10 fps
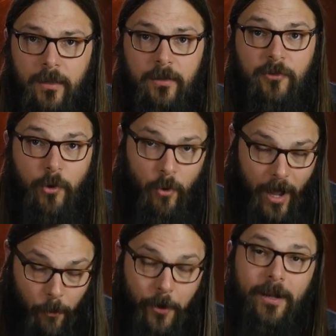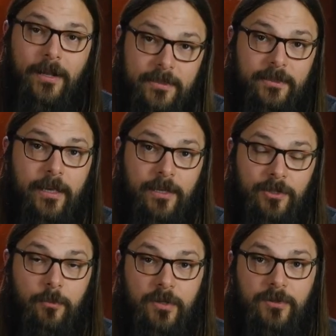So I went on stage
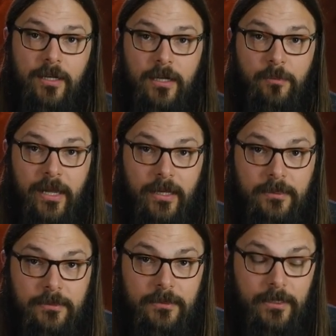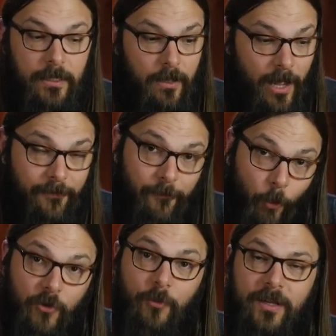at Music on Main. I
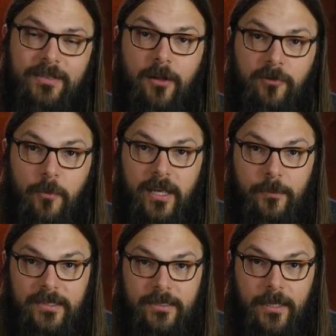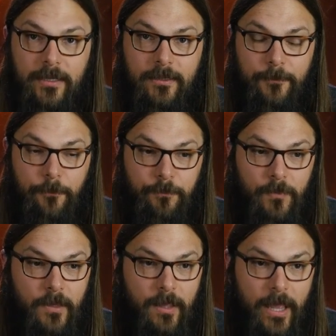forced myself to make a mistake.
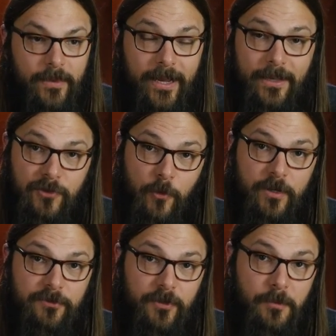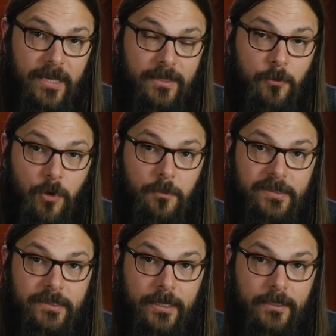And then I had so much fun making the one
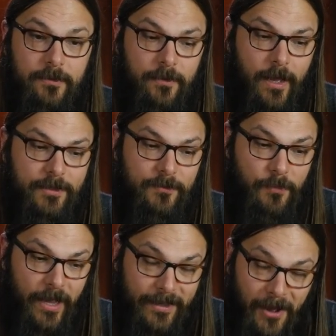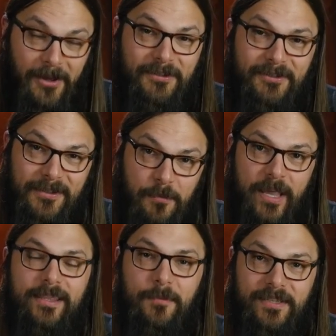mistake, I consciously
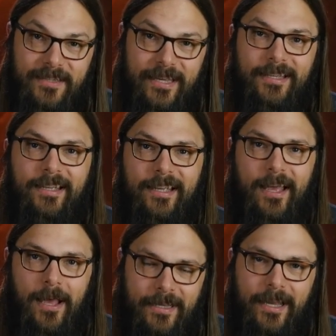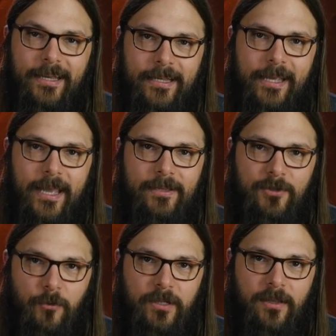made that mistake again and again
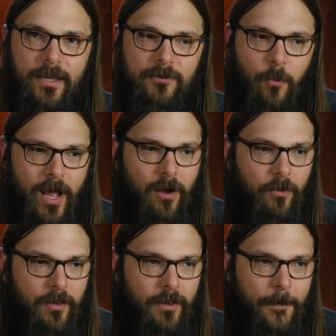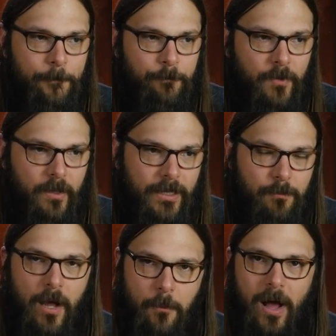to realize, wow, in
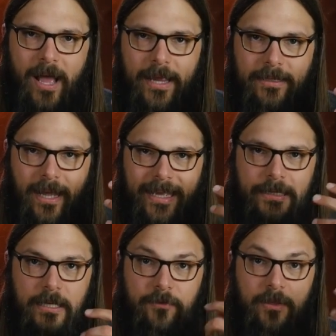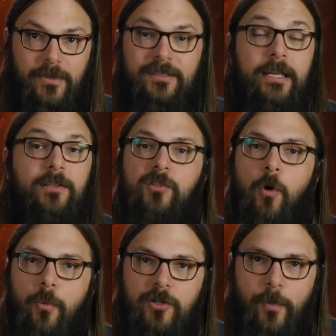my mind, I had given the mistake
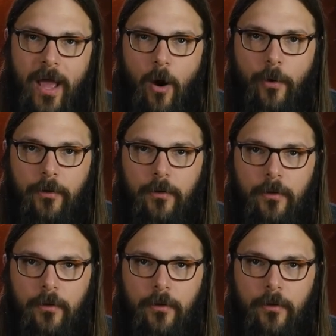so much power.